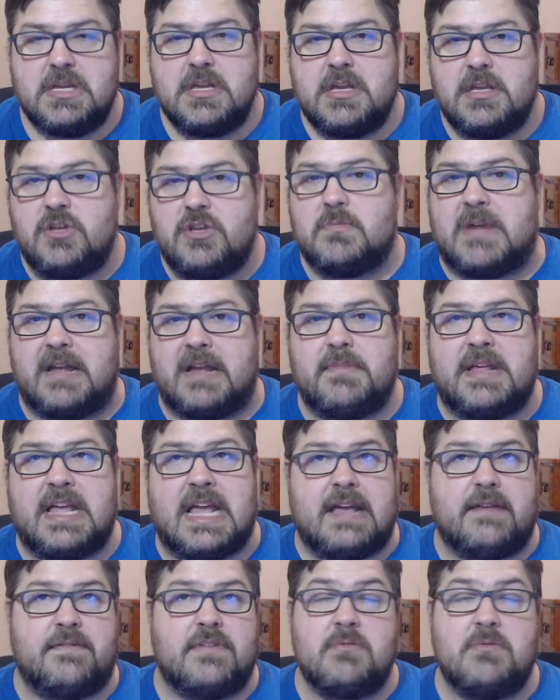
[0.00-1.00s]
You might
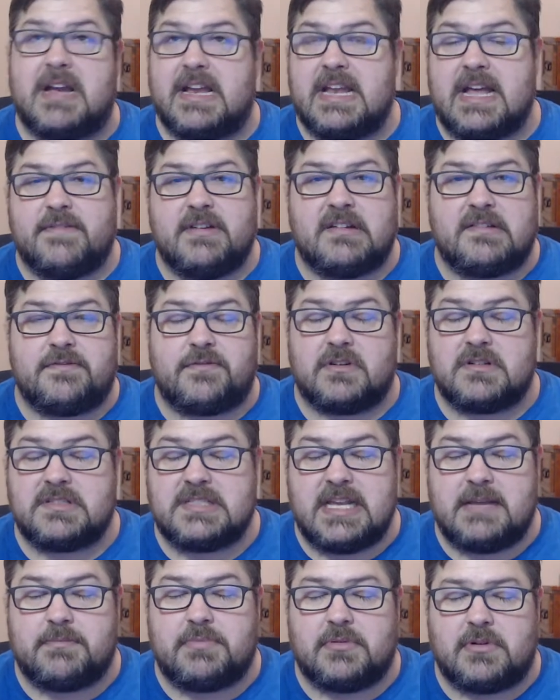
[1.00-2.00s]
have, for
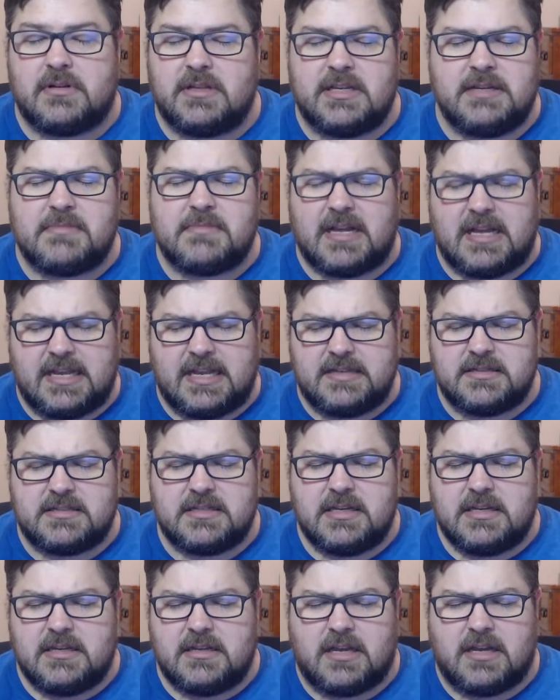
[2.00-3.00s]
example, in
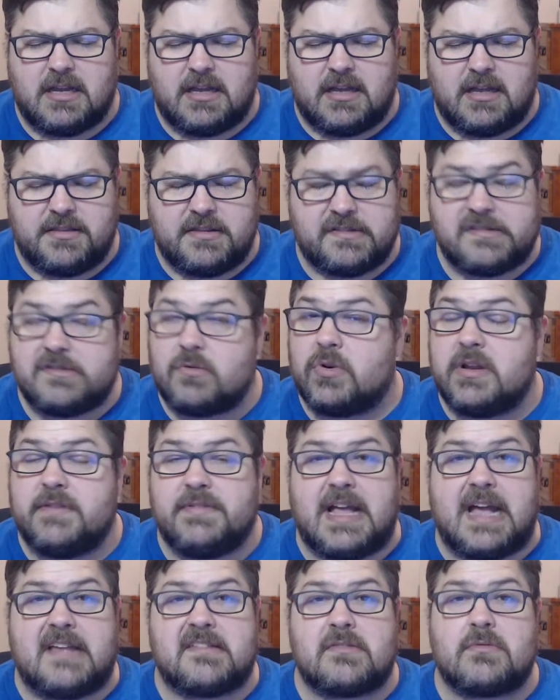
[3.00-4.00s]
mind the story of
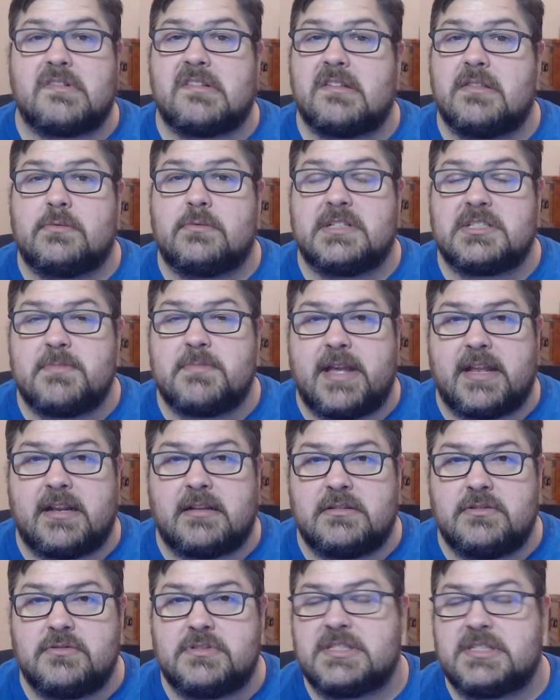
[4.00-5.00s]
Lazarus and the rich man
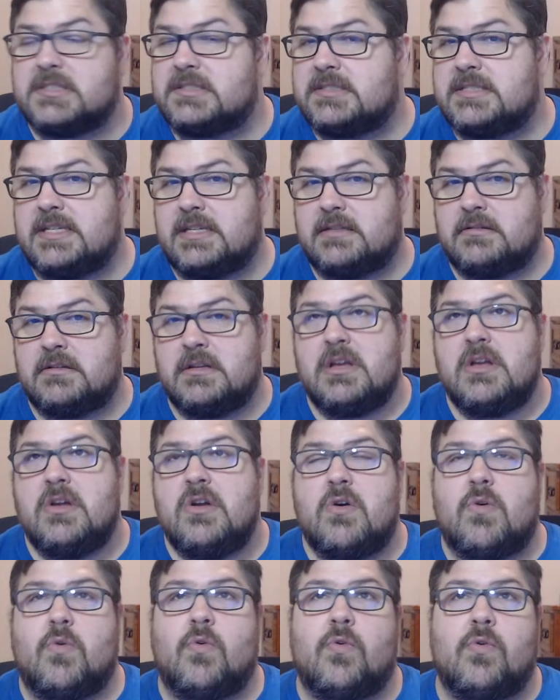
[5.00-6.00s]
in Luke 16,
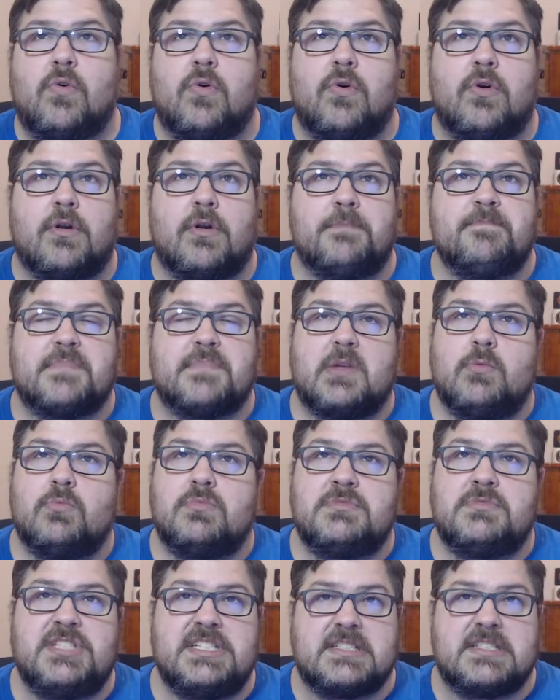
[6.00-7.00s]
or
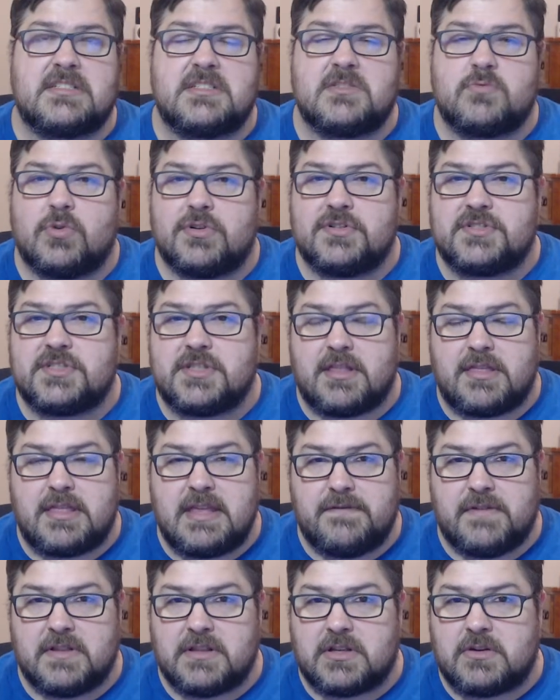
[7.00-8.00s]
Jesus' words to the
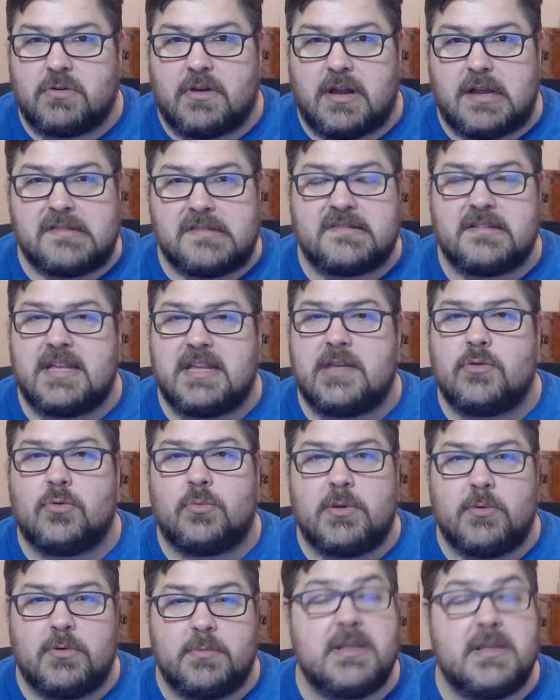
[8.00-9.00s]
thief on the cross, "Today
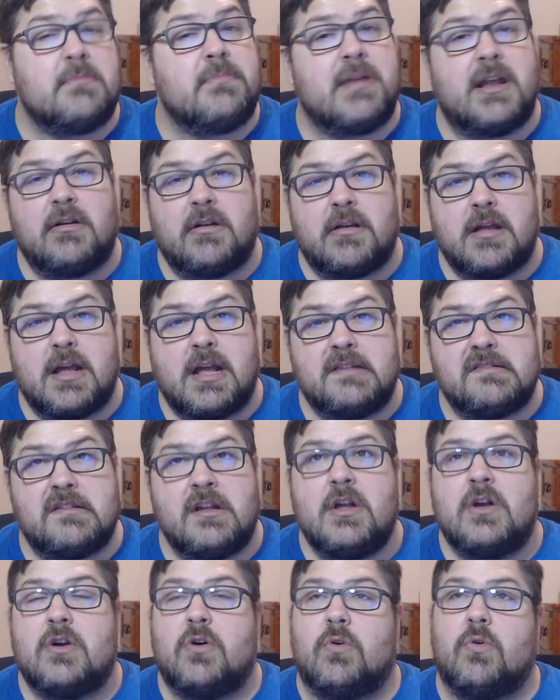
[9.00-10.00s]
you'll be with me in paradise,"
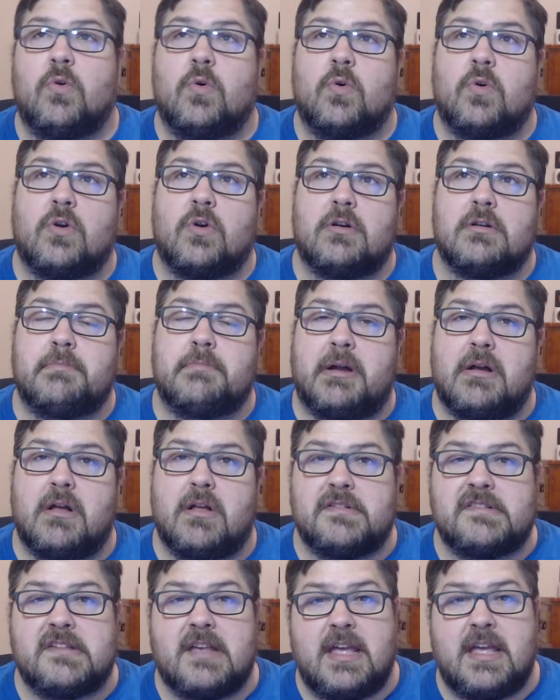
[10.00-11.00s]
or
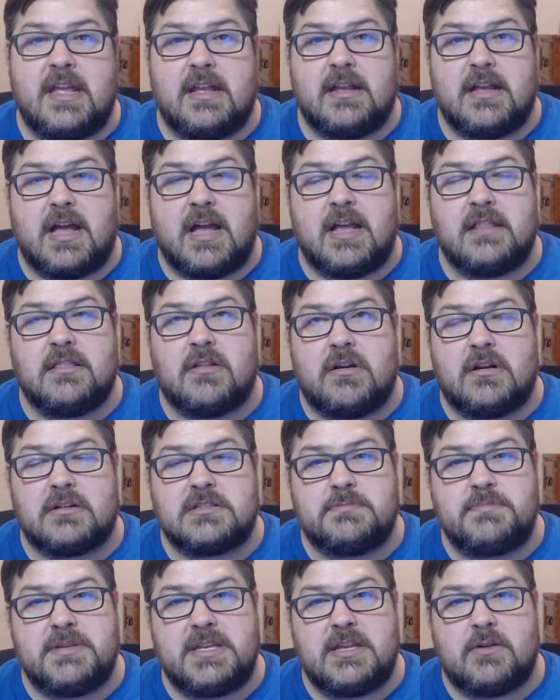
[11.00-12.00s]
Paul saying, "I long
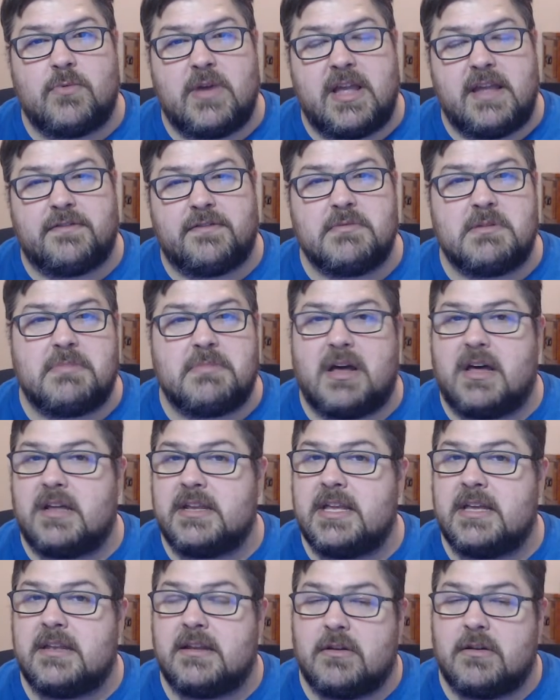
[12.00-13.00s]
to be away from the
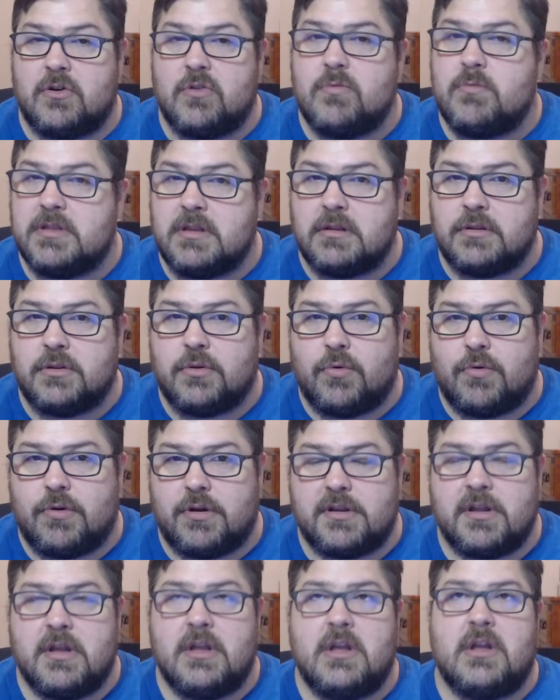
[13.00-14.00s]
body and at home with the
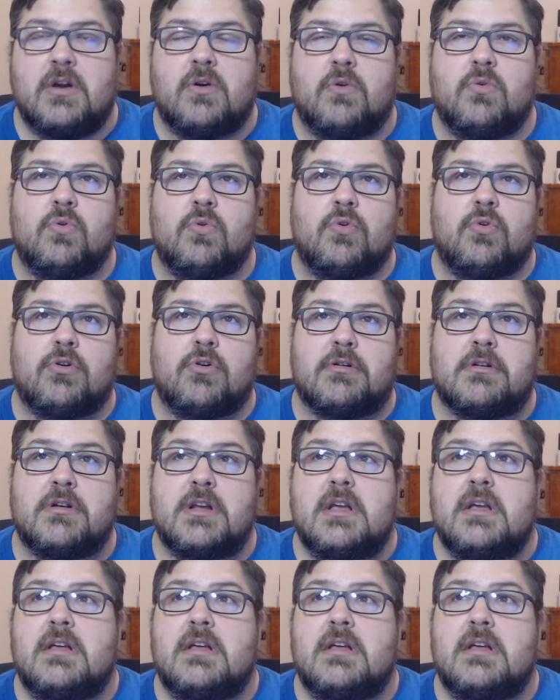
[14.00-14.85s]
Lord," or